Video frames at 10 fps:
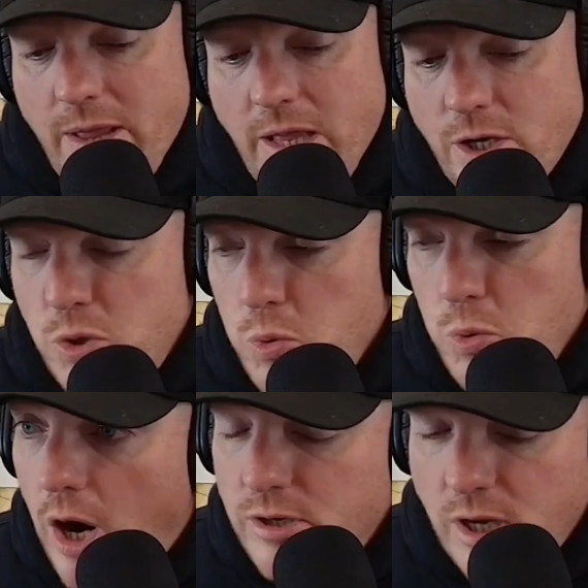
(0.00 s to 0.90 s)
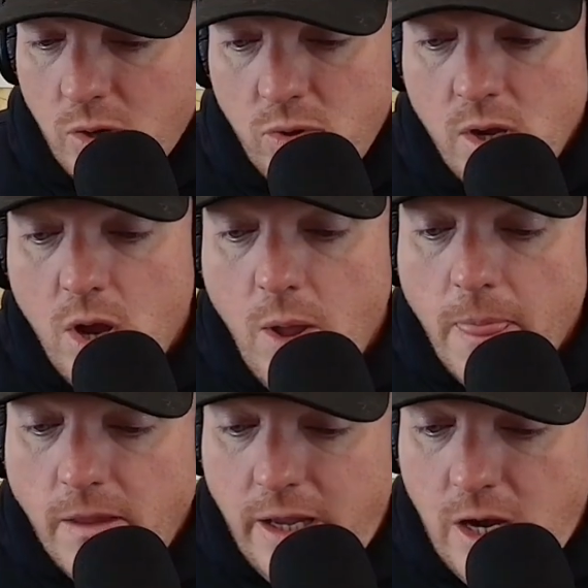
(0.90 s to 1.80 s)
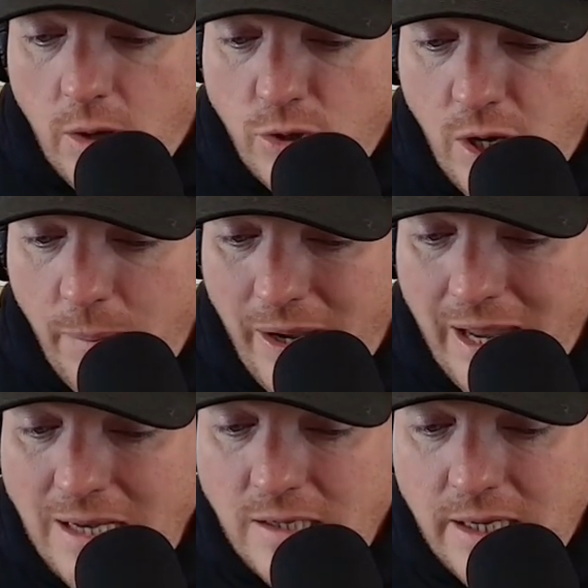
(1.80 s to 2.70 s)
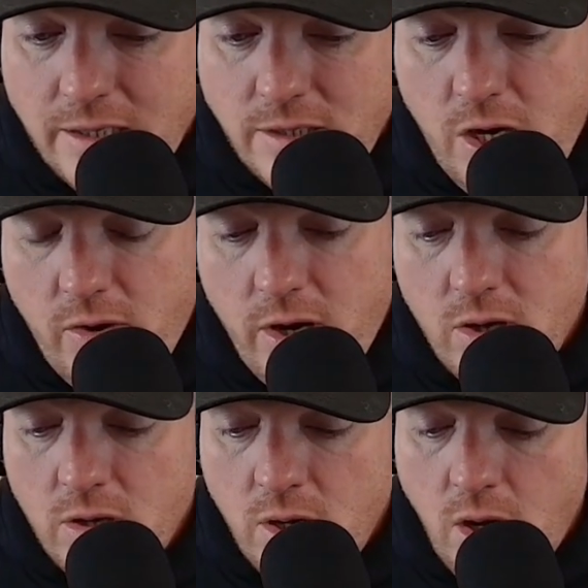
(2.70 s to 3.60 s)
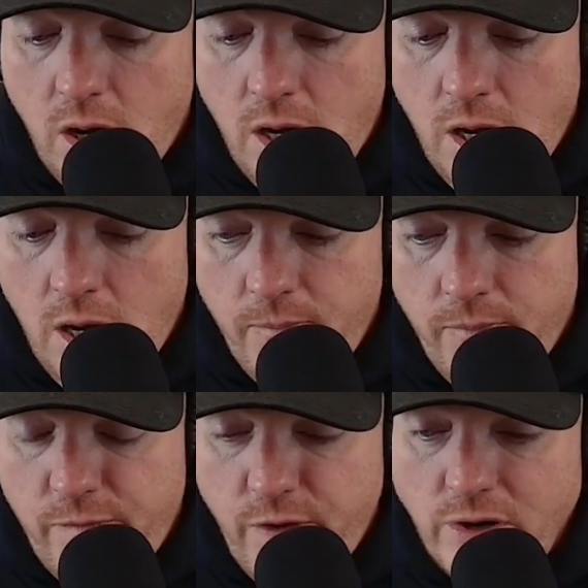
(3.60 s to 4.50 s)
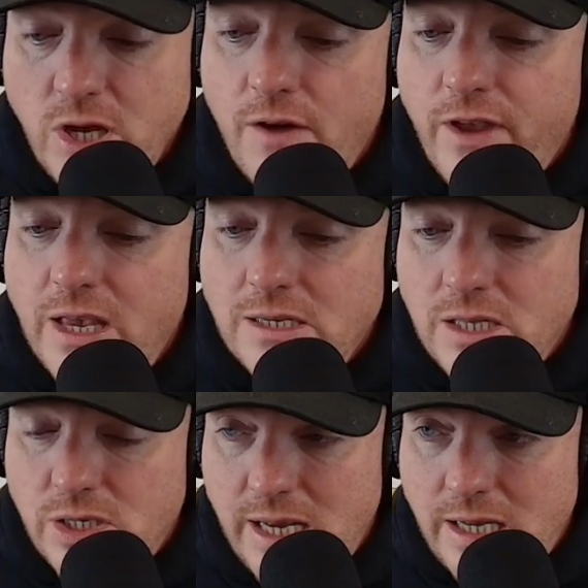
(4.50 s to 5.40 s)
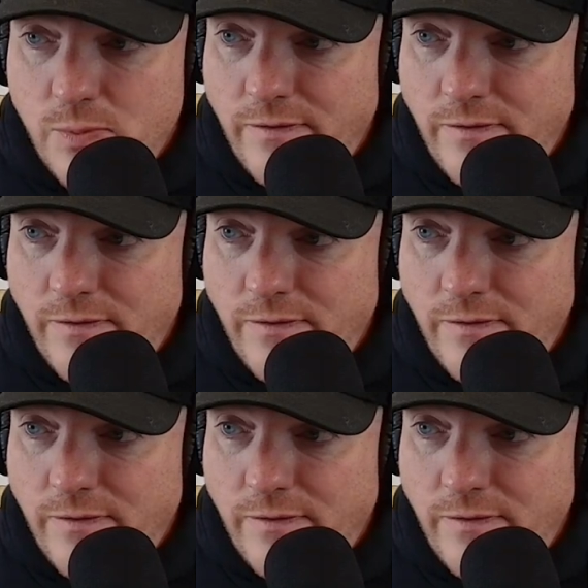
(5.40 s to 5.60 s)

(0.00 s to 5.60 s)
I mean, they just were. So that, you know, jumping into the interior, um, first off is the seats.